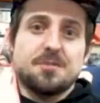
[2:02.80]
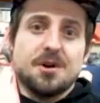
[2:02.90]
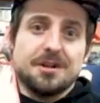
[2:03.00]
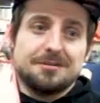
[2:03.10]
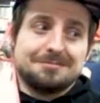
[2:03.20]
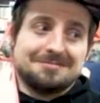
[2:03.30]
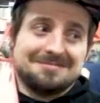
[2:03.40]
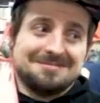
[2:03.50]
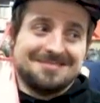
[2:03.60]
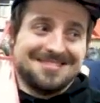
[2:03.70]
on it.
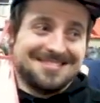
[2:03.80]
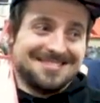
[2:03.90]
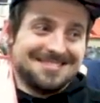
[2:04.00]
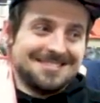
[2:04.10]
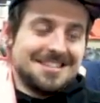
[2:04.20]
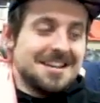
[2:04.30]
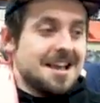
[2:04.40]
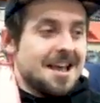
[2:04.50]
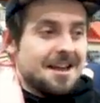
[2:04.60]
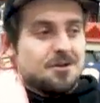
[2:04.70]

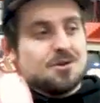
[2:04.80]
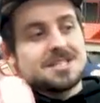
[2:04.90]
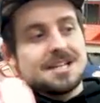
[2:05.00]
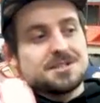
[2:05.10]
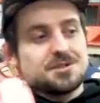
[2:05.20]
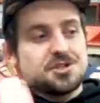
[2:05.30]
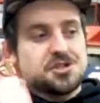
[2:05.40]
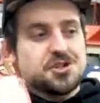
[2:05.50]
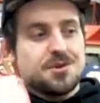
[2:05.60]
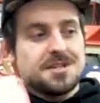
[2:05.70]
And of course, Lester's
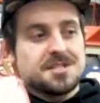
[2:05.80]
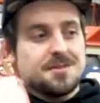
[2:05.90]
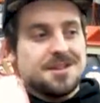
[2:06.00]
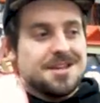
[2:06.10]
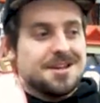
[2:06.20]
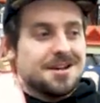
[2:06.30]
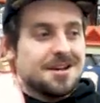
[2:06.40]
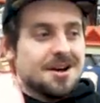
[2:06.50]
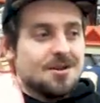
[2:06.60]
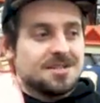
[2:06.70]
just showing you some of the
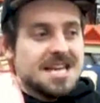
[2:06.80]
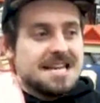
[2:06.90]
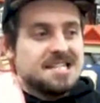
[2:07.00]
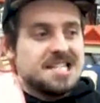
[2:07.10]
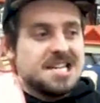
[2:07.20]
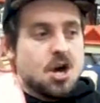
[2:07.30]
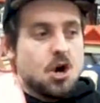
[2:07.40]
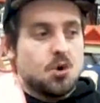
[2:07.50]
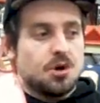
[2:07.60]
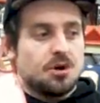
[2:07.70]
art and
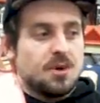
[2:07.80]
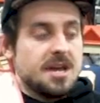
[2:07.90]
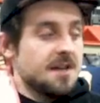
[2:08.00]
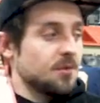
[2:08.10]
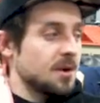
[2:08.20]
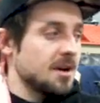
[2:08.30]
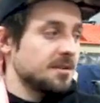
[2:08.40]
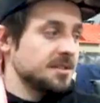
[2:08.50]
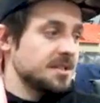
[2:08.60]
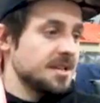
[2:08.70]
decor we have
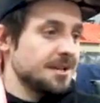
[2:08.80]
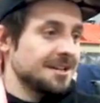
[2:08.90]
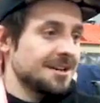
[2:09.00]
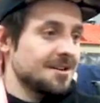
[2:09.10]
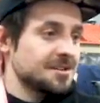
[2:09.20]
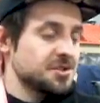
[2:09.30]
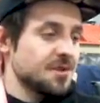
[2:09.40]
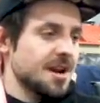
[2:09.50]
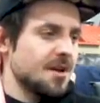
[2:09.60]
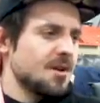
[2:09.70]
around the auction
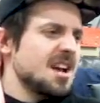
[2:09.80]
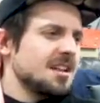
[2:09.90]
right now.